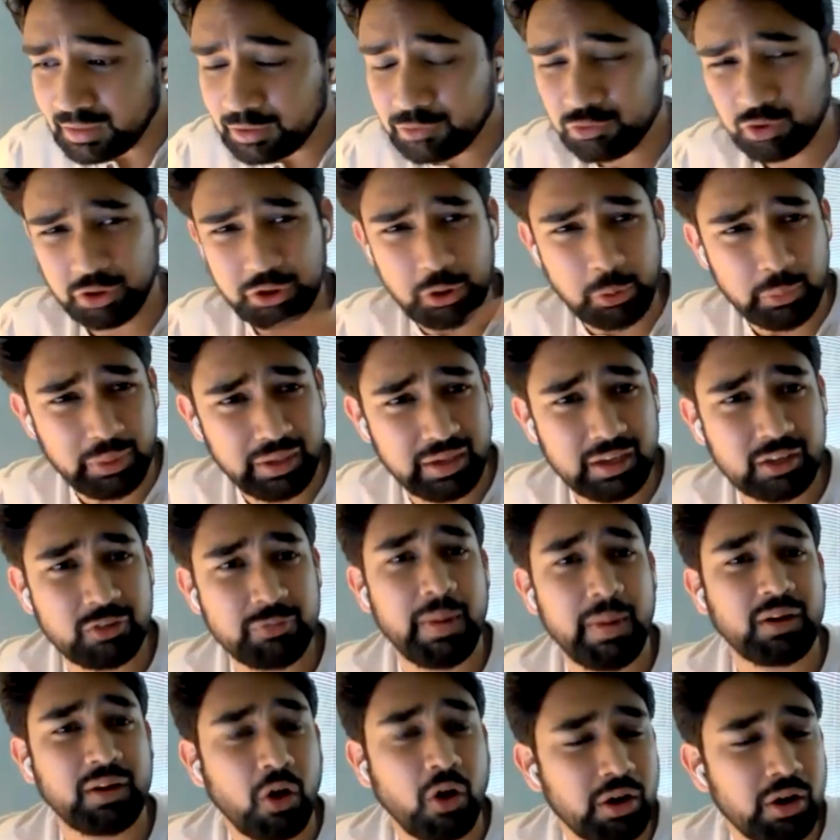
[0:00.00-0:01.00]
So you can
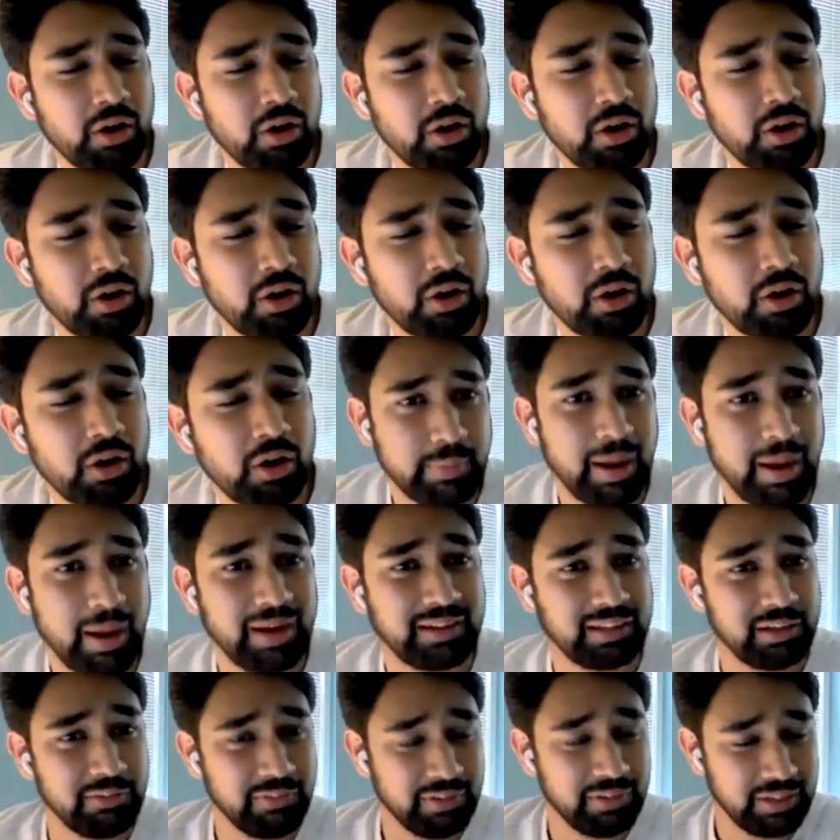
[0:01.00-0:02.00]
expect all of this
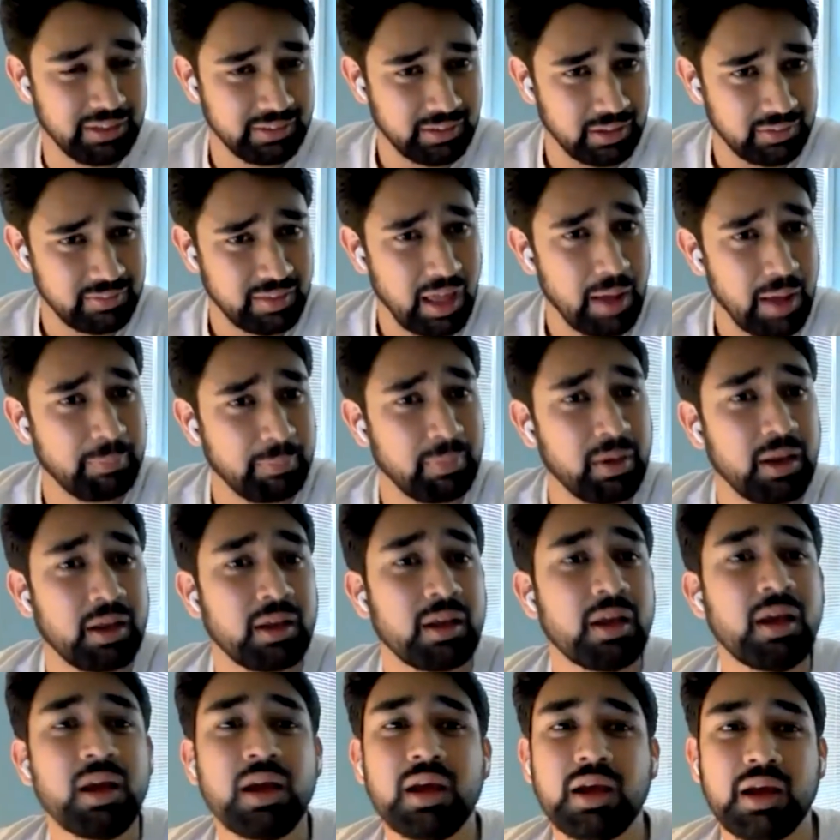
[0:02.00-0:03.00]
startup activity that's
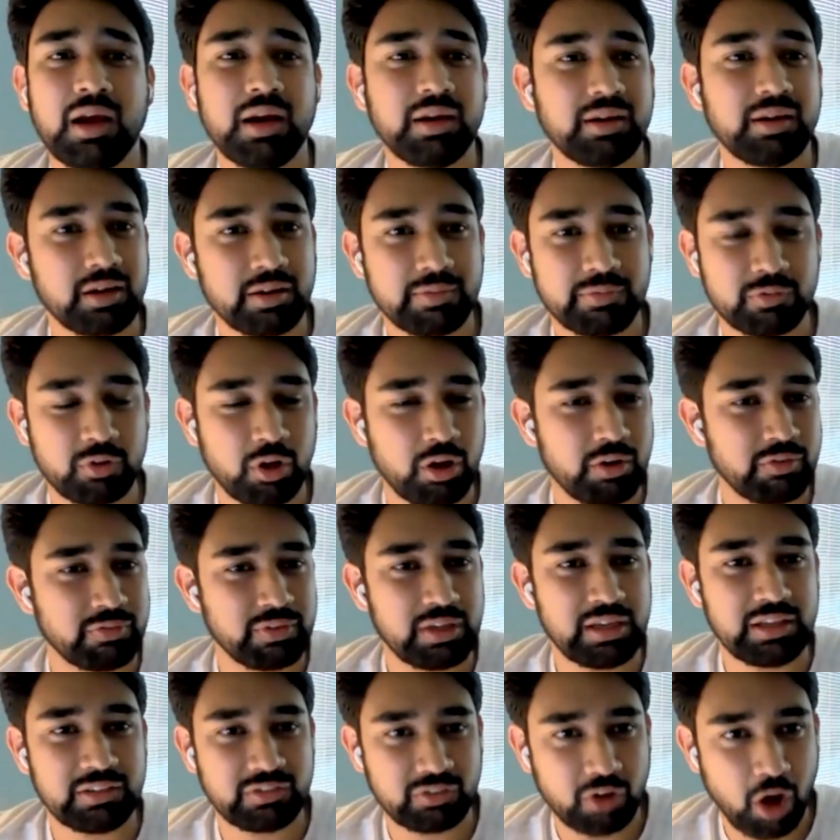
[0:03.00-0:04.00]
happening in terms of
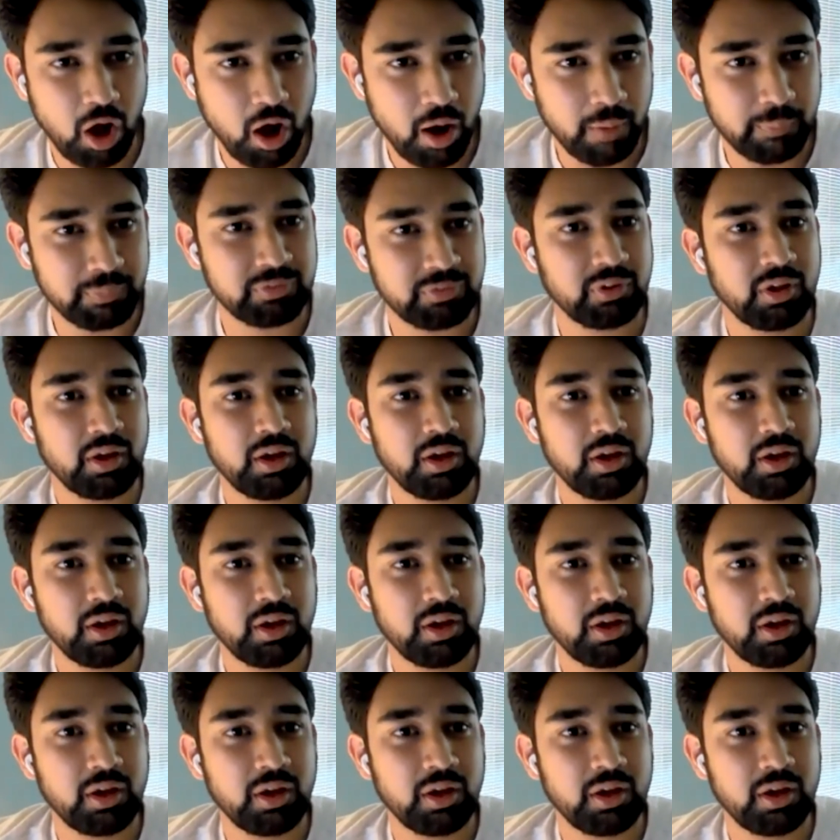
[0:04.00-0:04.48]
ESOPs,